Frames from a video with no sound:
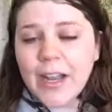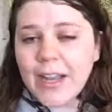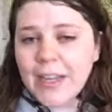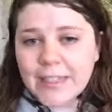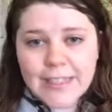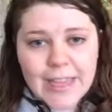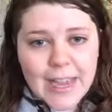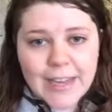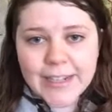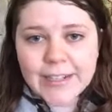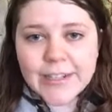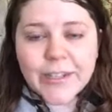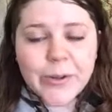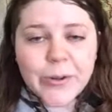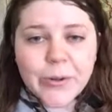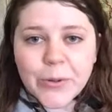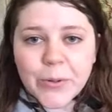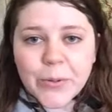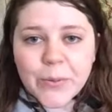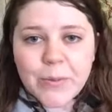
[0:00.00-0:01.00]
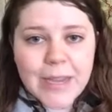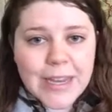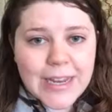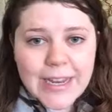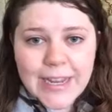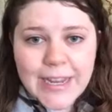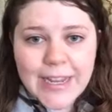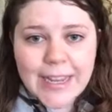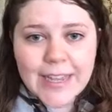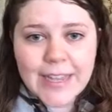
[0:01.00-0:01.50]
I attend local
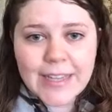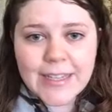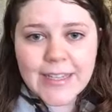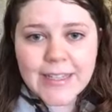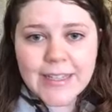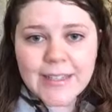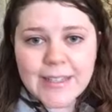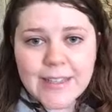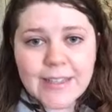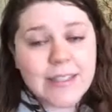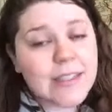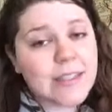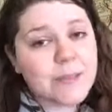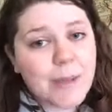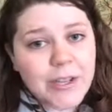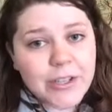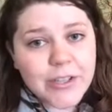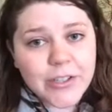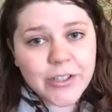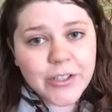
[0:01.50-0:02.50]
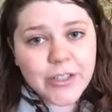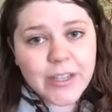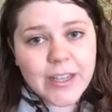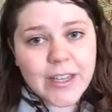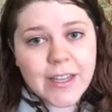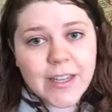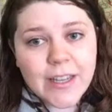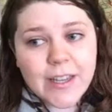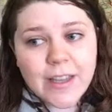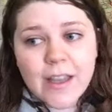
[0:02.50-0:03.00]
meetings. It's
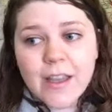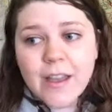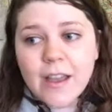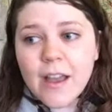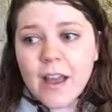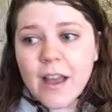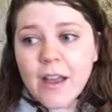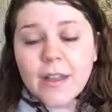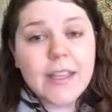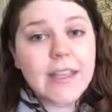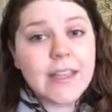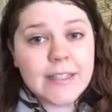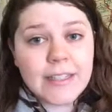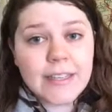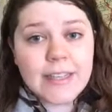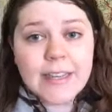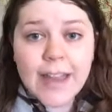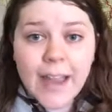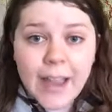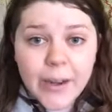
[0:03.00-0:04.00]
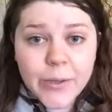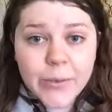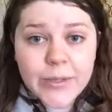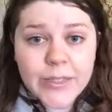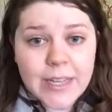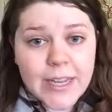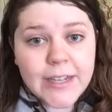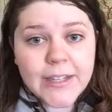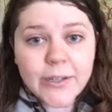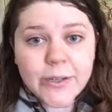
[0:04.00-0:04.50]
especially easy now to
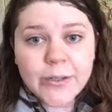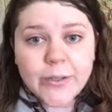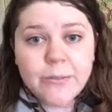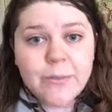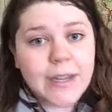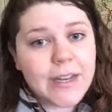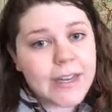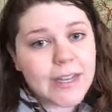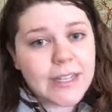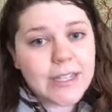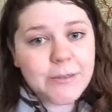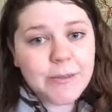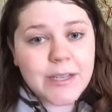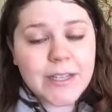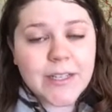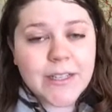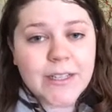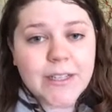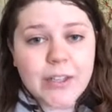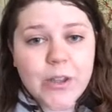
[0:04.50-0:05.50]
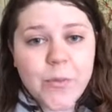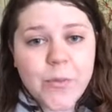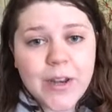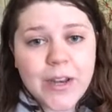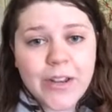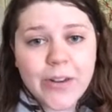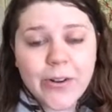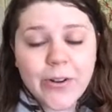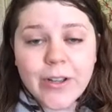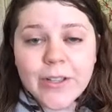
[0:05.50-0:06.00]
attend local meetings because so
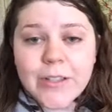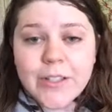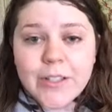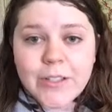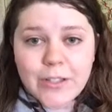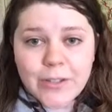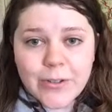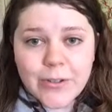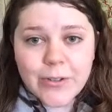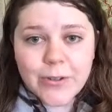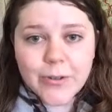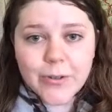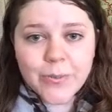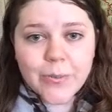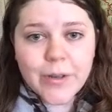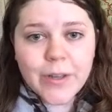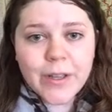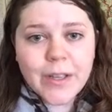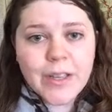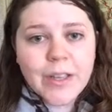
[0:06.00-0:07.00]
many are on Zoom.